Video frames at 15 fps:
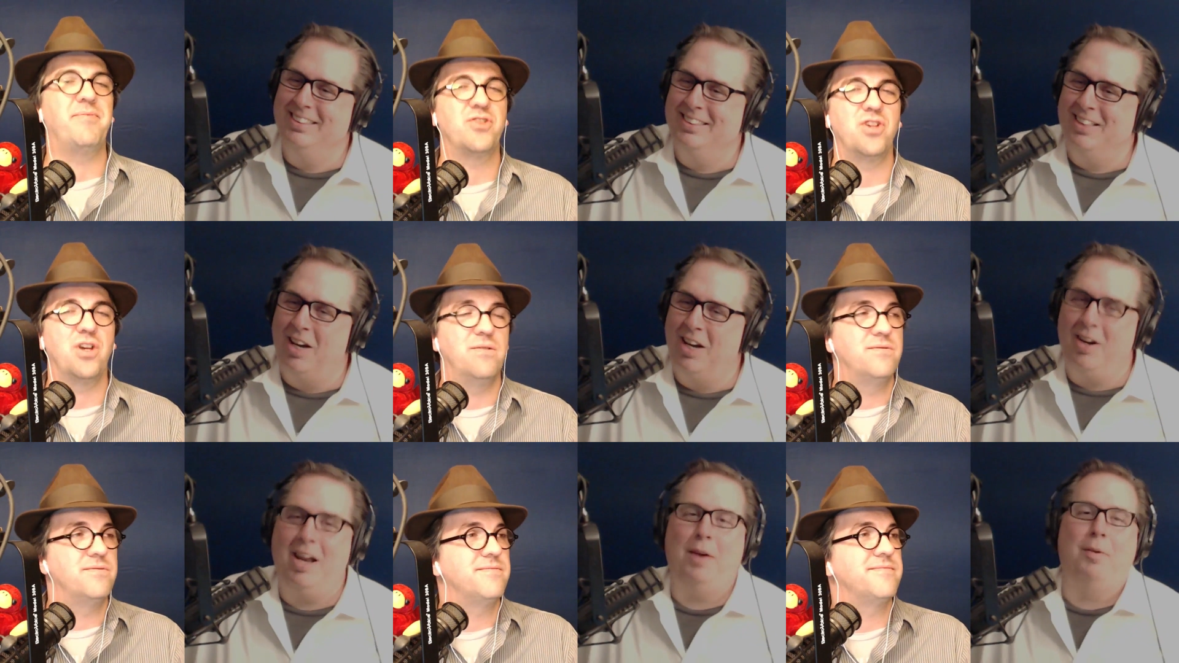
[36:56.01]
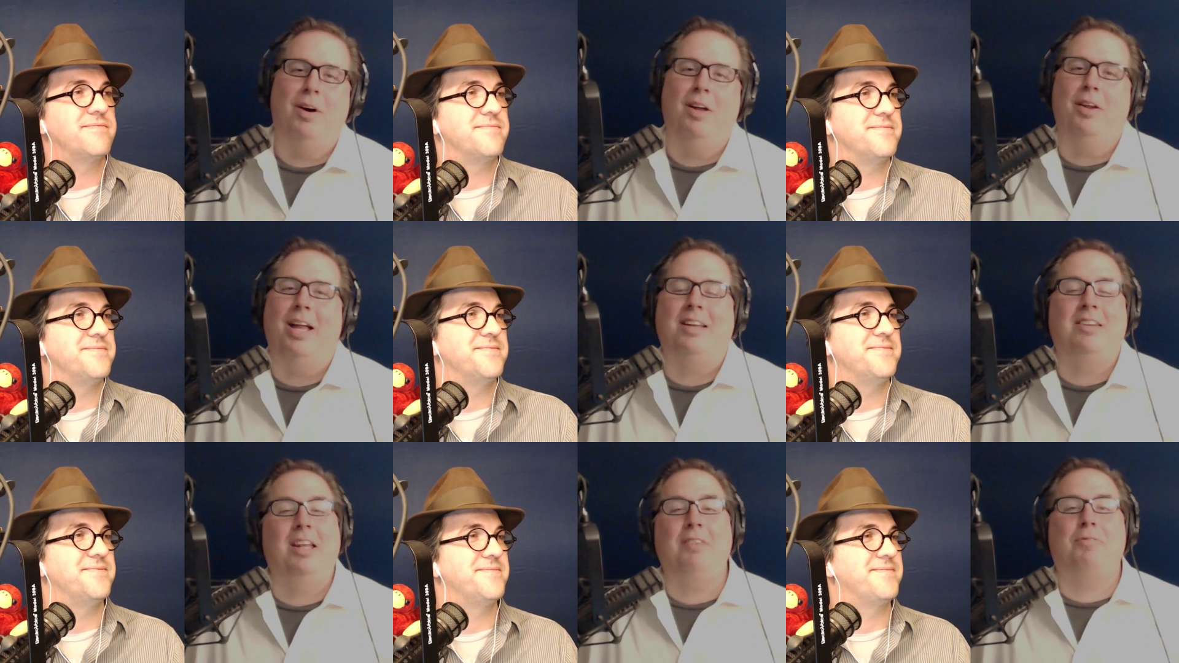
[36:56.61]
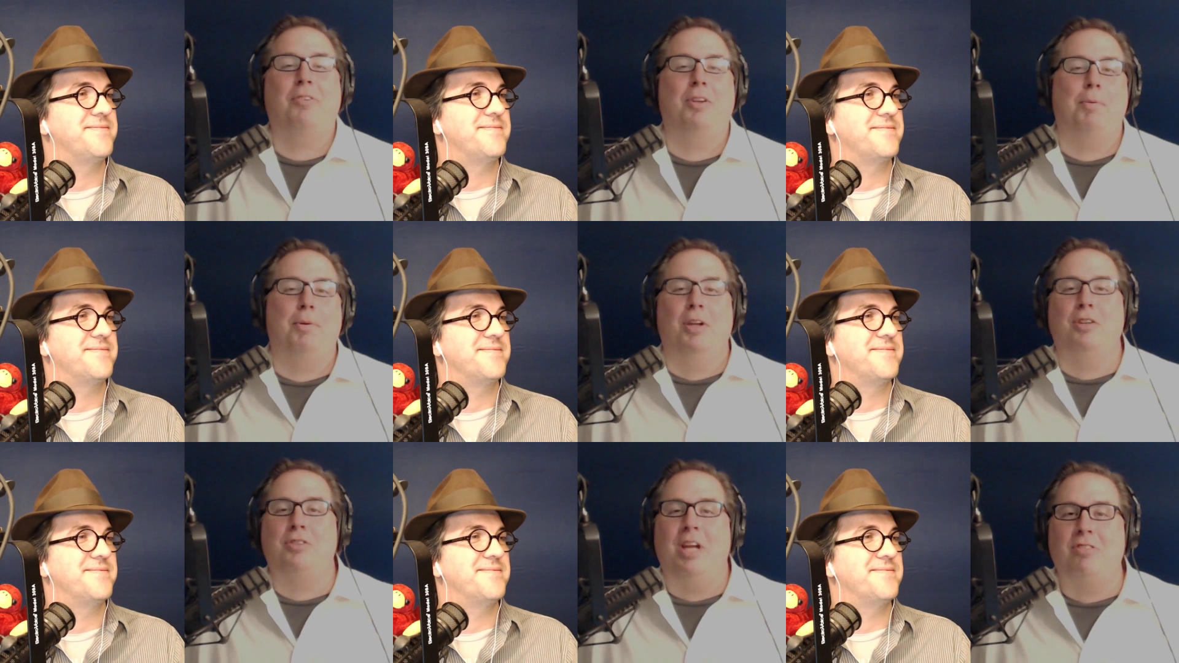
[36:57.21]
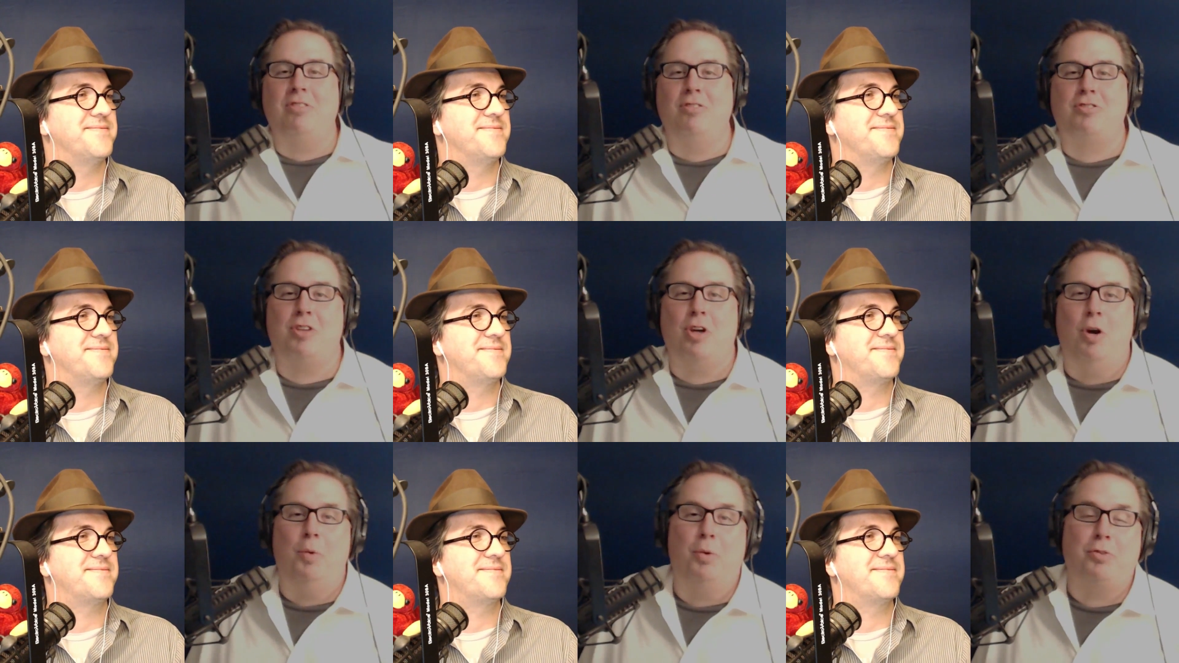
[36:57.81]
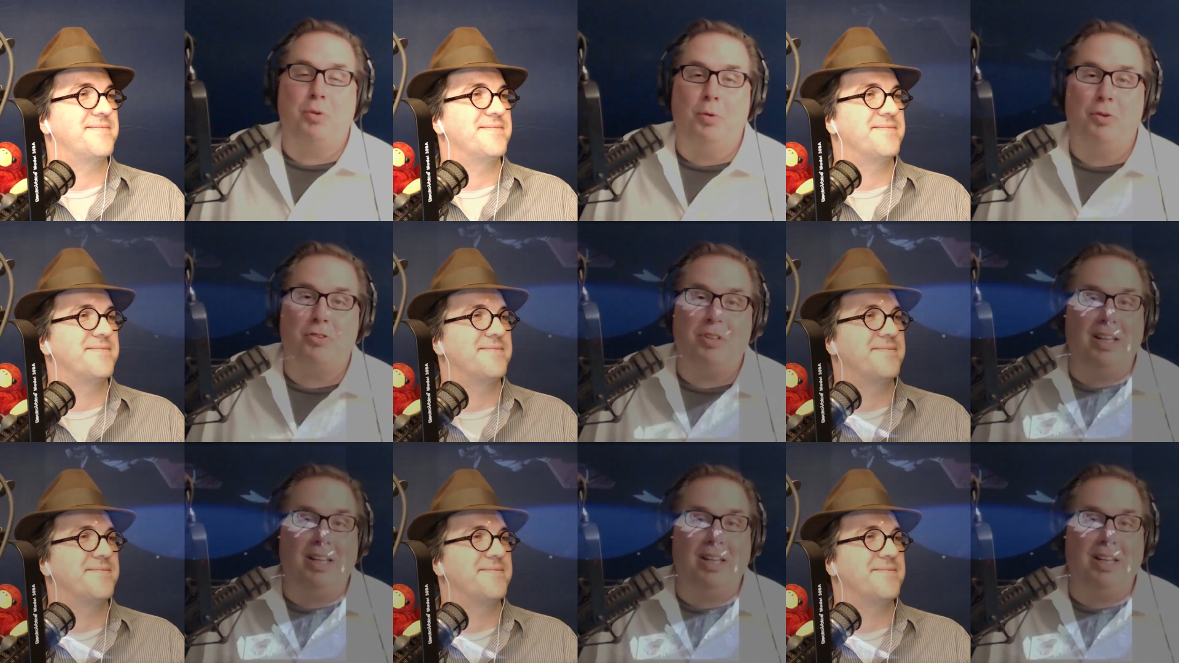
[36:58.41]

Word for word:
Speaker 1: All right, well, that's it for the Bill and Jason show. So we'll see you